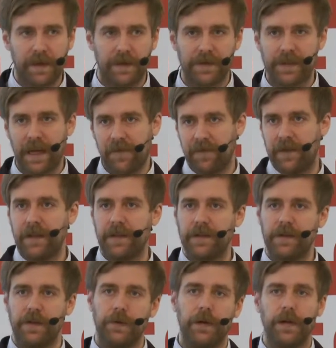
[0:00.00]
the safety
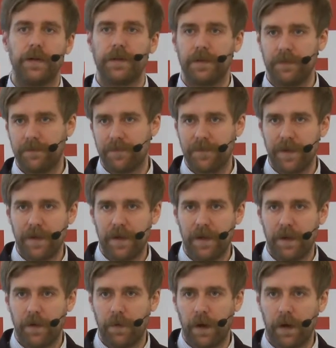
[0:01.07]
steward
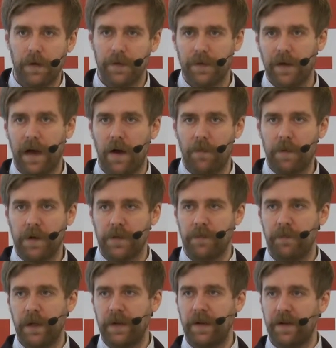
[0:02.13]
well, how about you
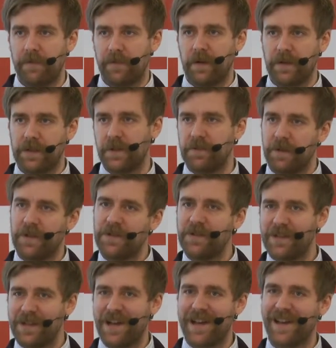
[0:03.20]
build in a function where you
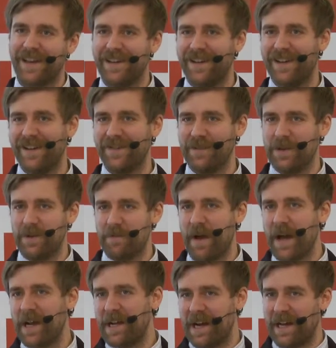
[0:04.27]
sign uh, with your
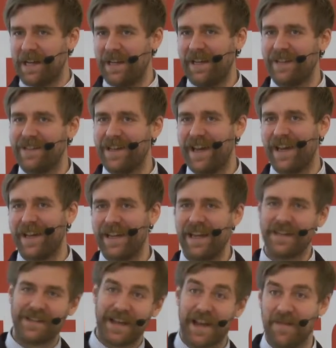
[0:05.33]
bank ID saying,
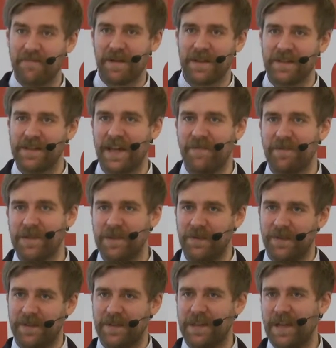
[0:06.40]
yes, I have met the safety
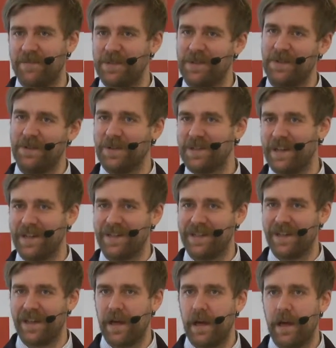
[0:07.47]
steward, the safety steward signs
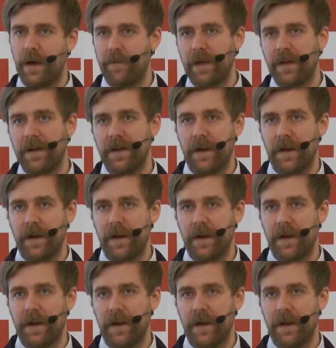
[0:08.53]
it. I mean,